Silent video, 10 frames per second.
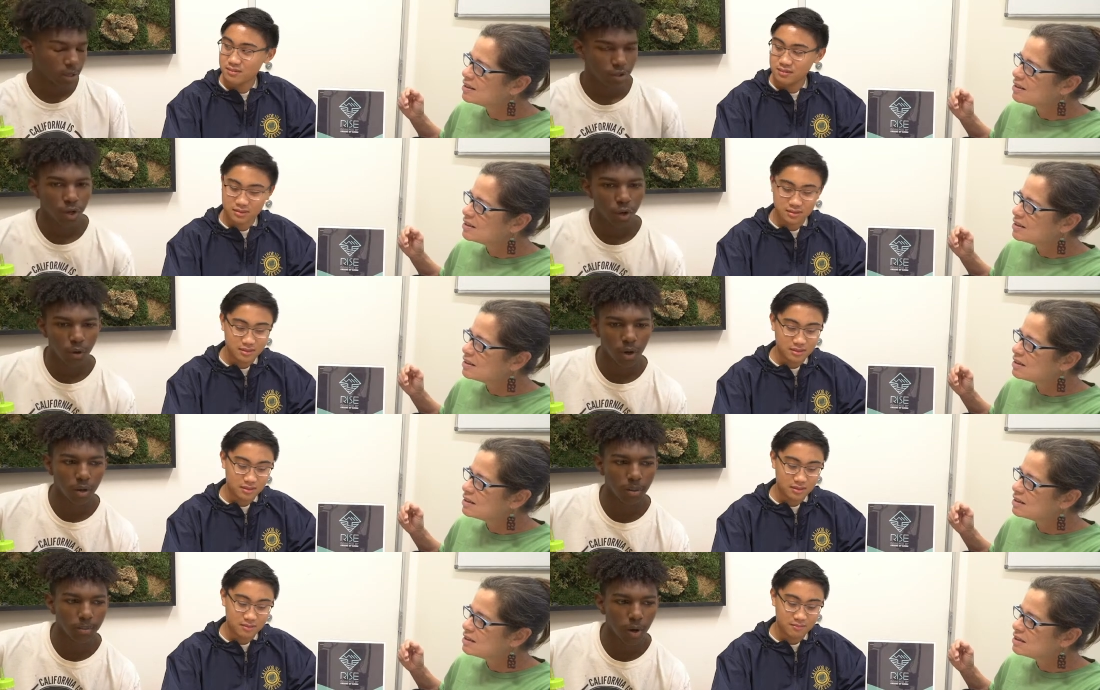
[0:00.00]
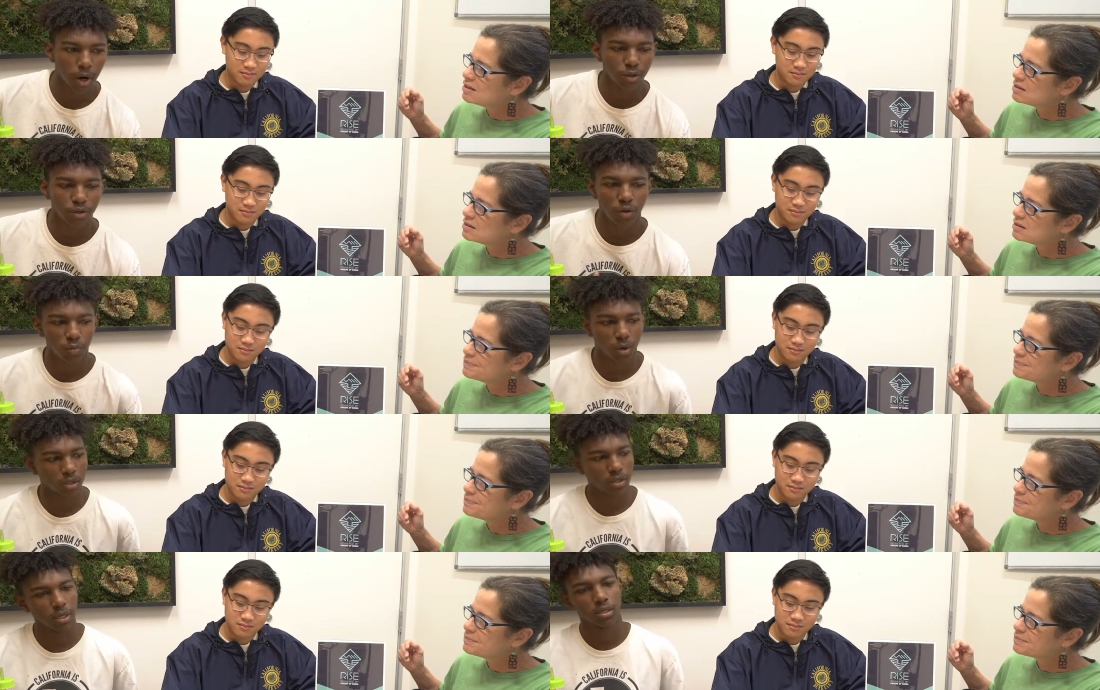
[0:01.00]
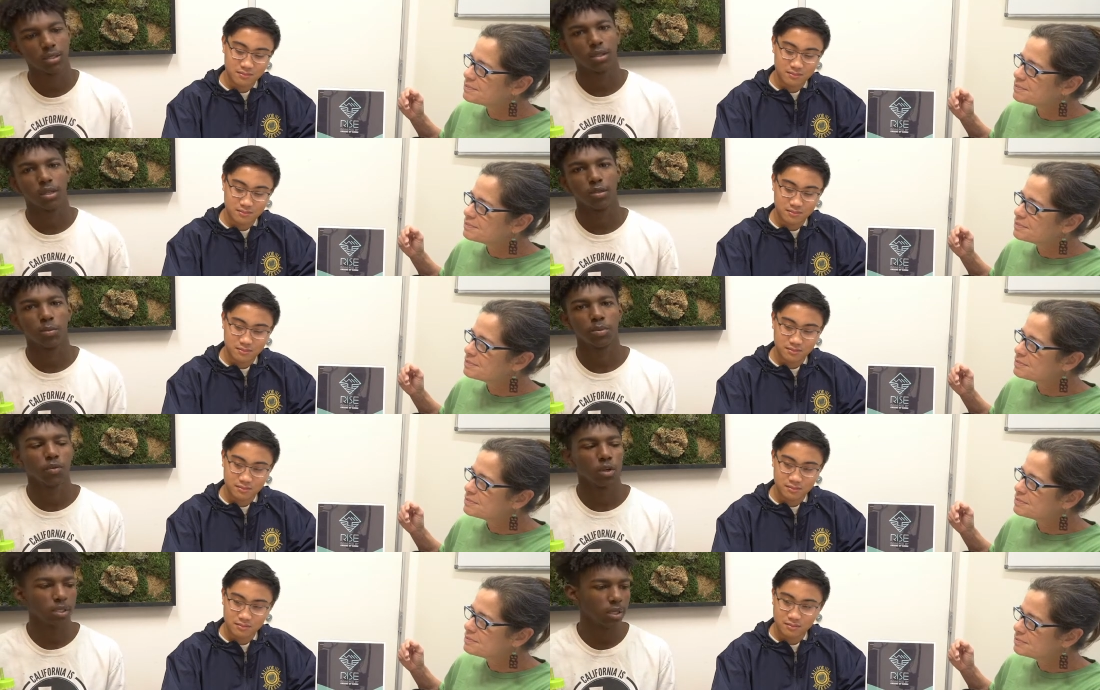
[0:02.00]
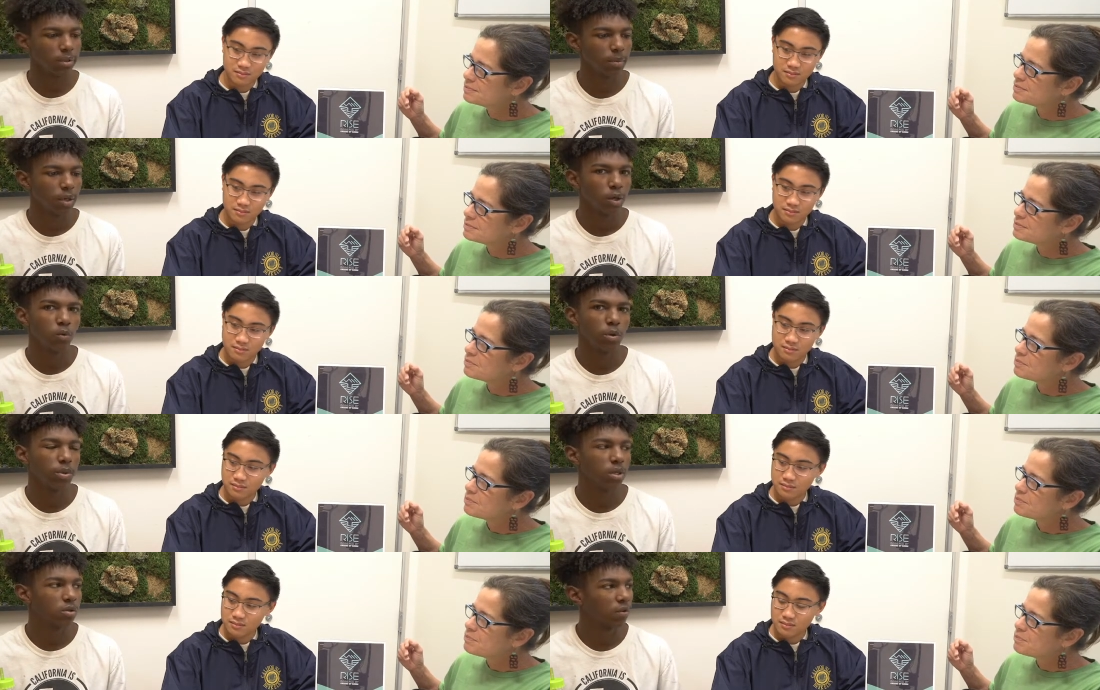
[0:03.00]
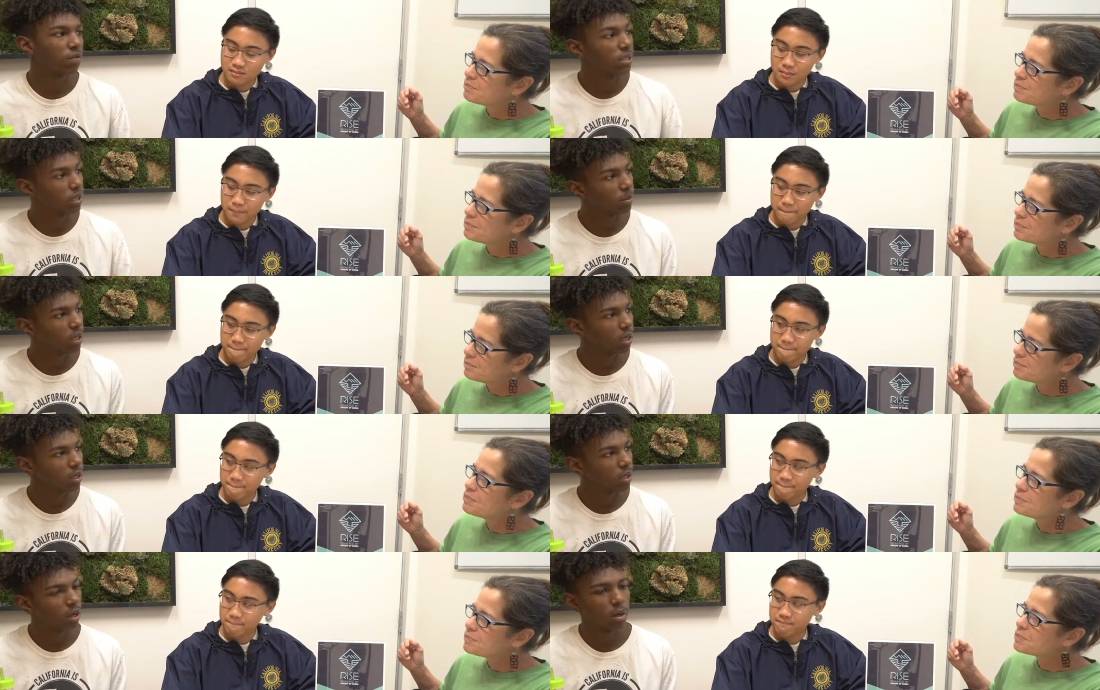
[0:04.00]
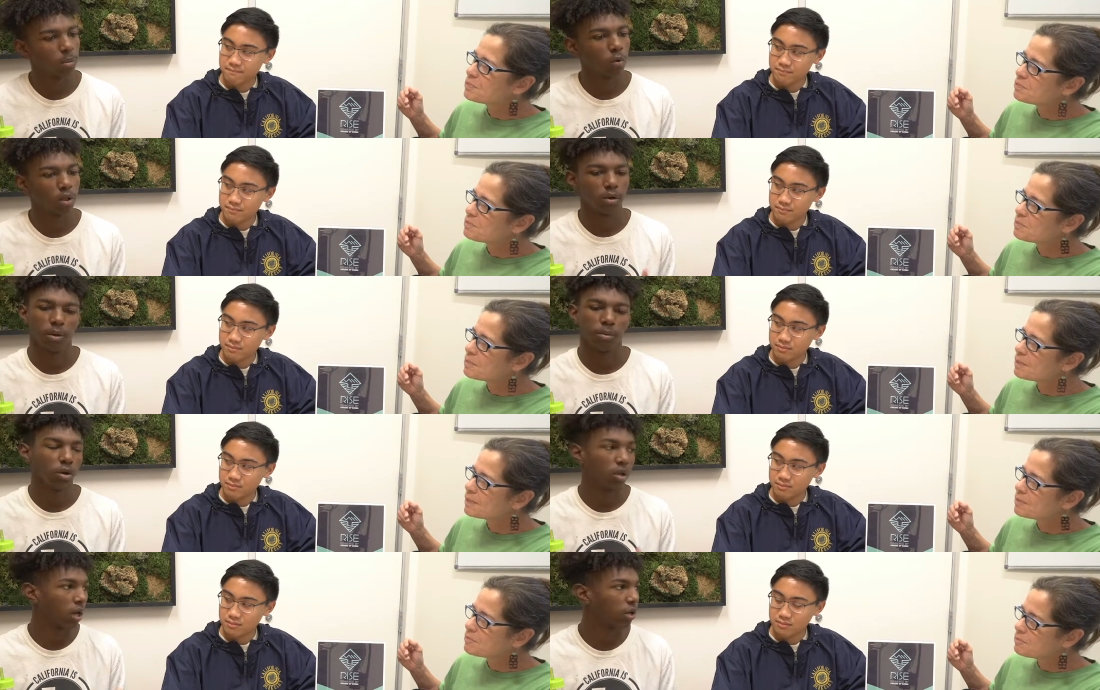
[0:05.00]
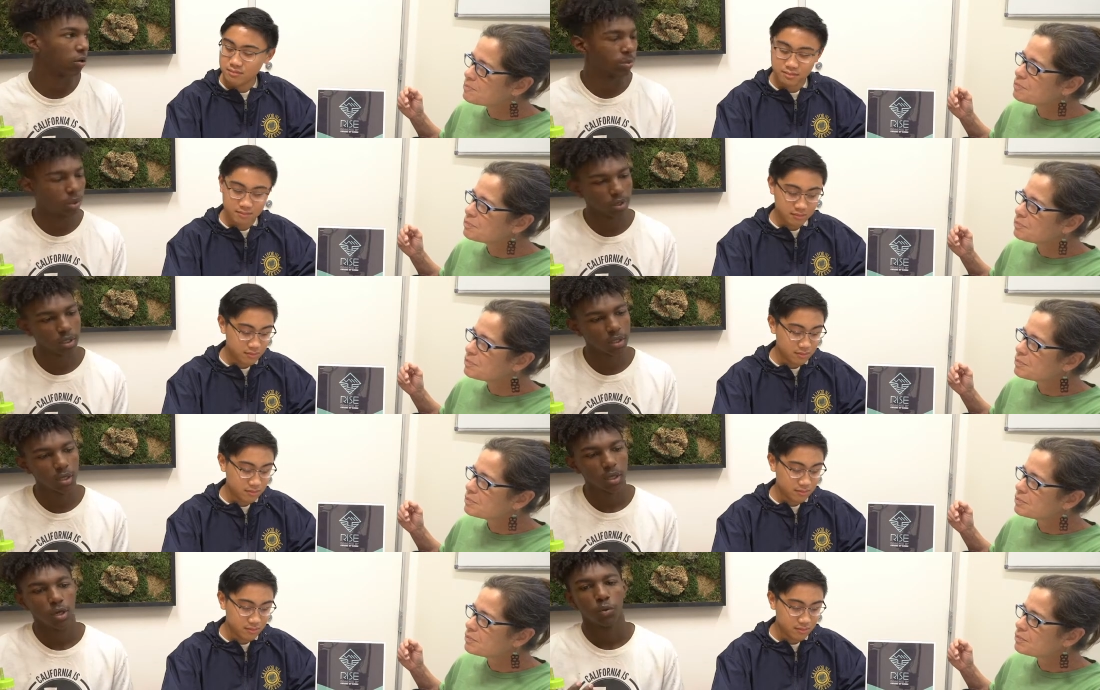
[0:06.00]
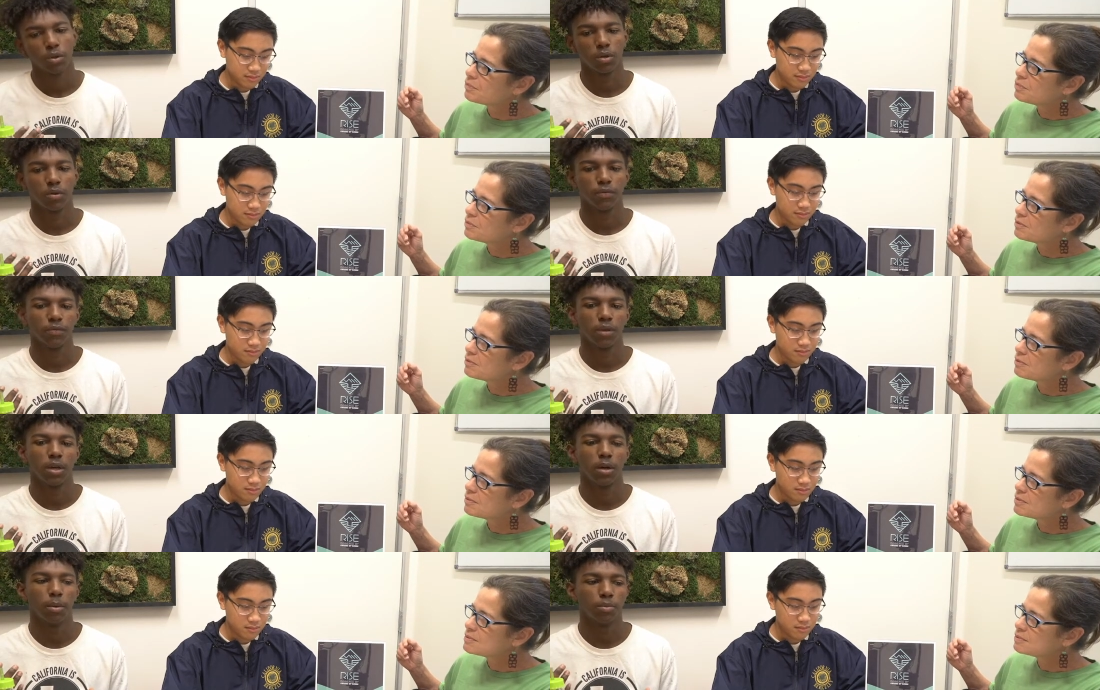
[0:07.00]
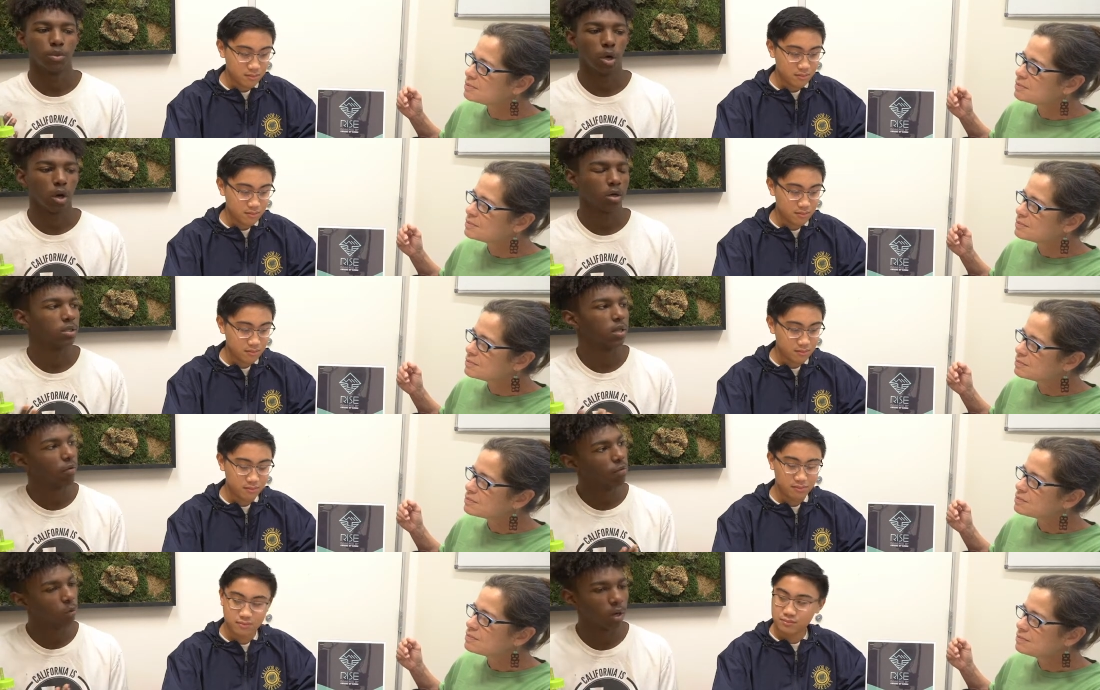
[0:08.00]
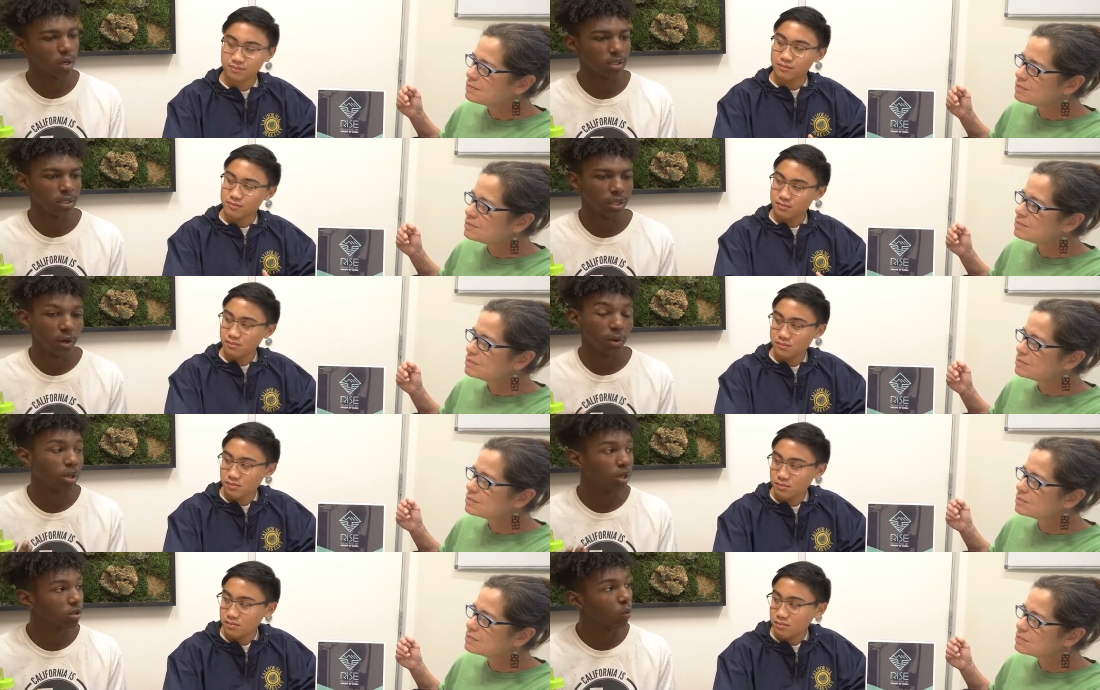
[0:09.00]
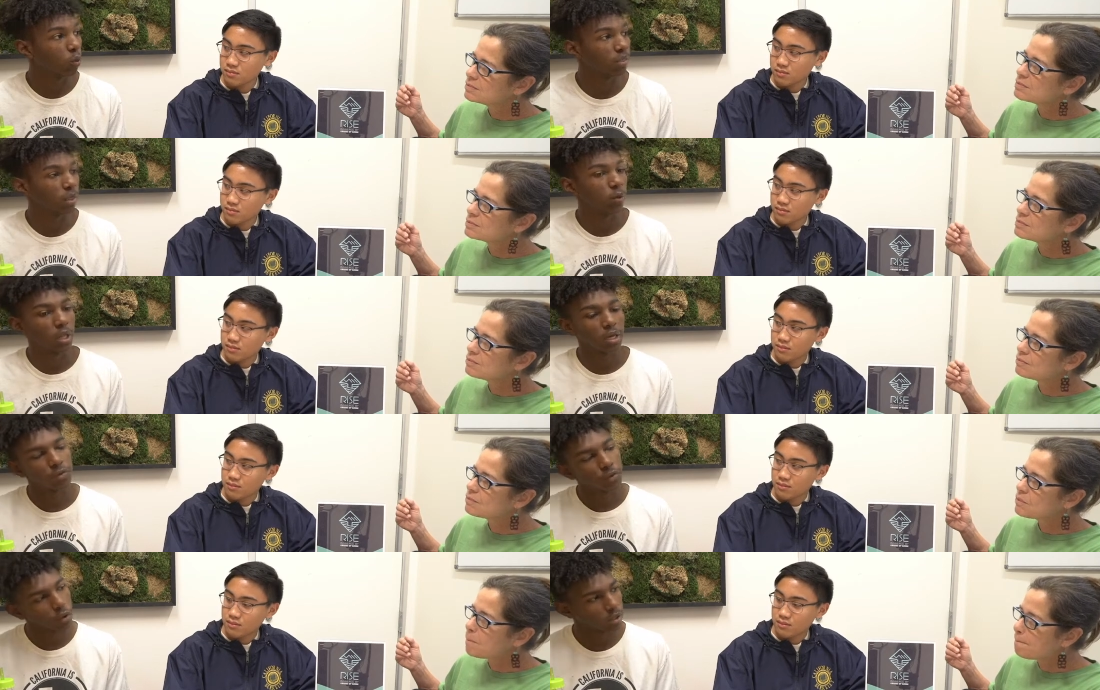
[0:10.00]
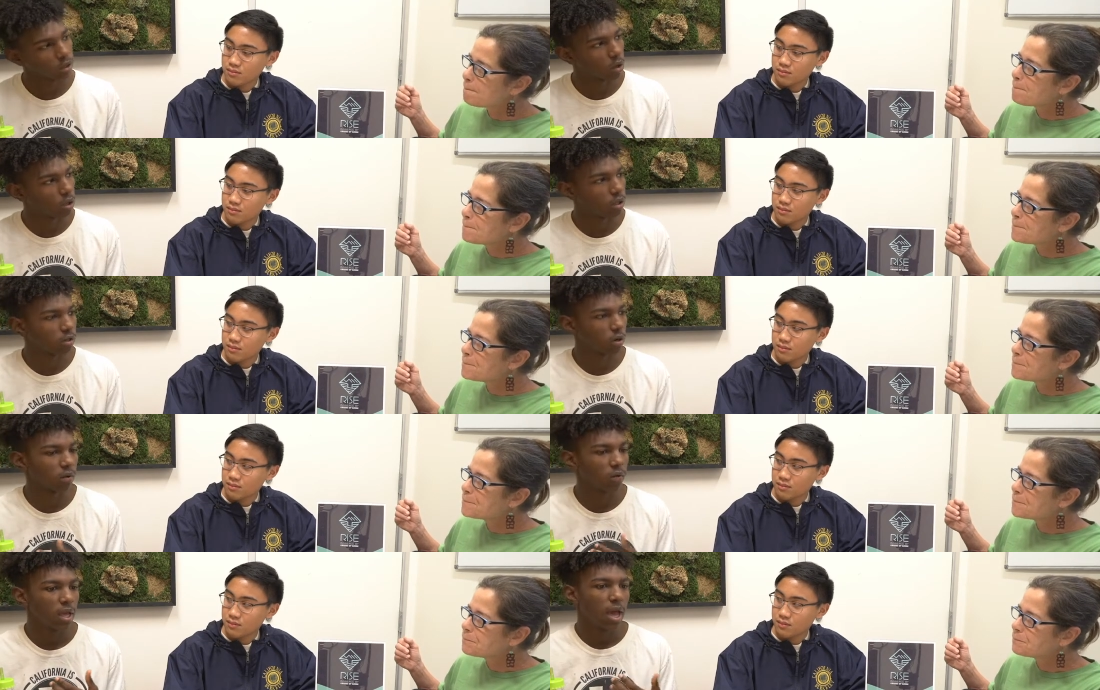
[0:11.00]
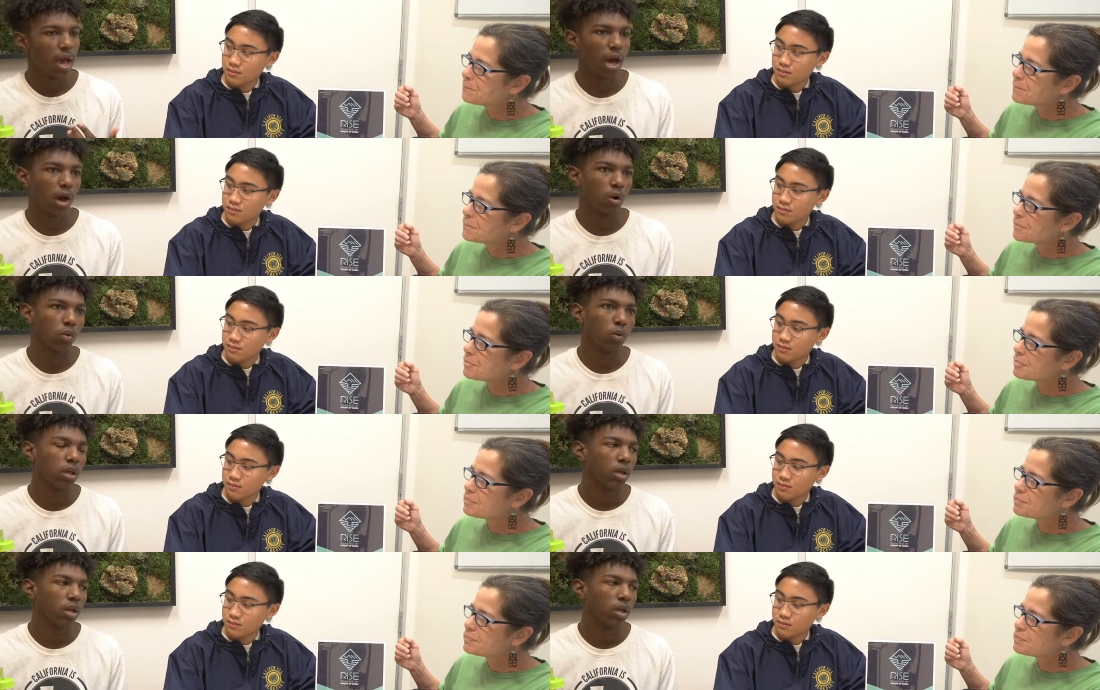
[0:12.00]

Speaker 1: so um, our sort of process in terms of our team would be sort of a team meeting, um, whether that be online or in person. We sort of um, talk to everyone and get their opinions on what they would like to focus on and sort of how,